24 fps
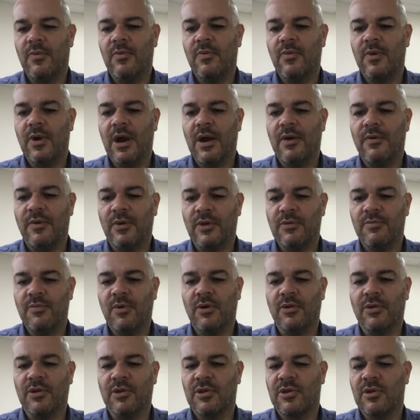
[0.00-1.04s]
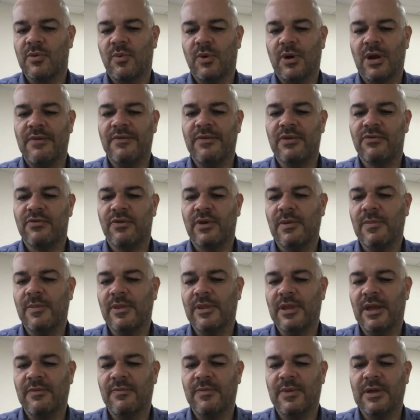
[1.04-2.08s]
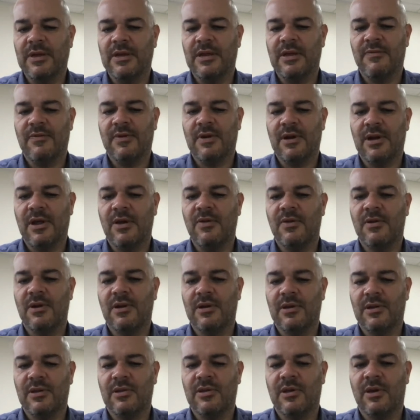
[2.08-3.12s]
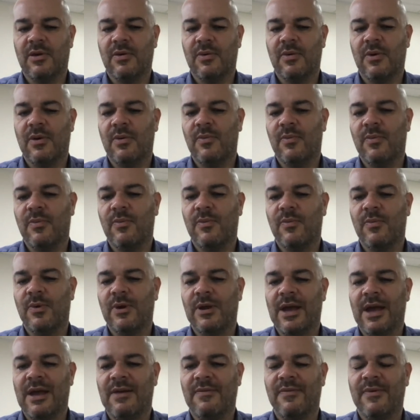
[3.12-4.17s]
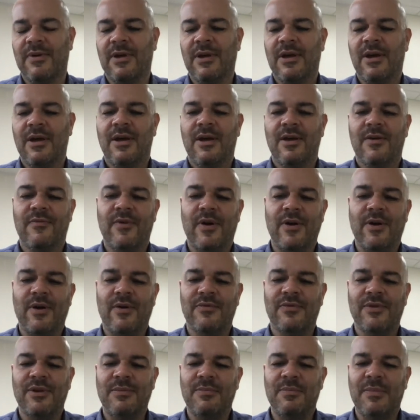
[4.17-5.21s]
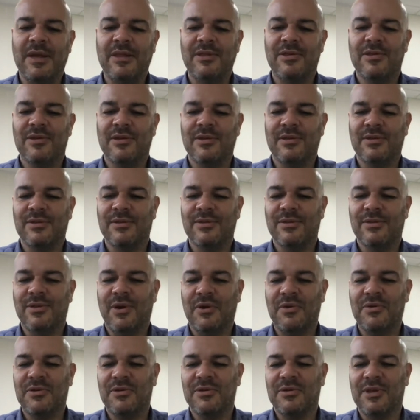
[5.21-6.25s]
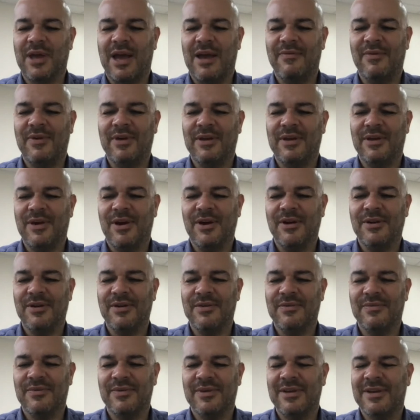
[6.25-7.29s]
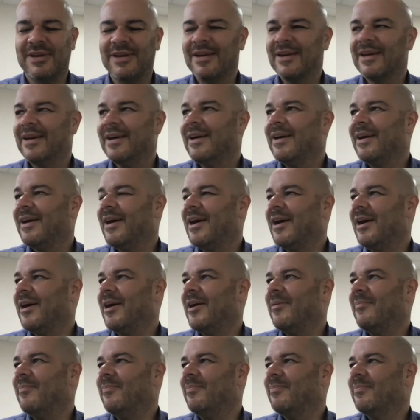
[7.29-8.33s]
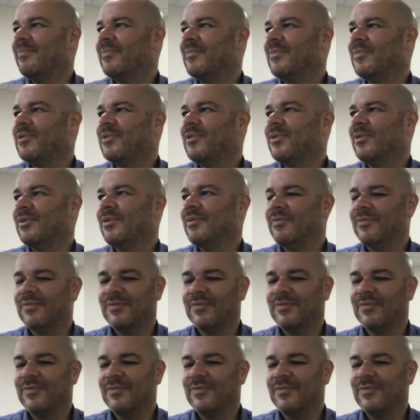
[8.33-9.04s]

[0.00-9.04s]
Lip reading: response to whatever treatment they've been given locally. So we have very often in medicine, doctors have a kind of sort of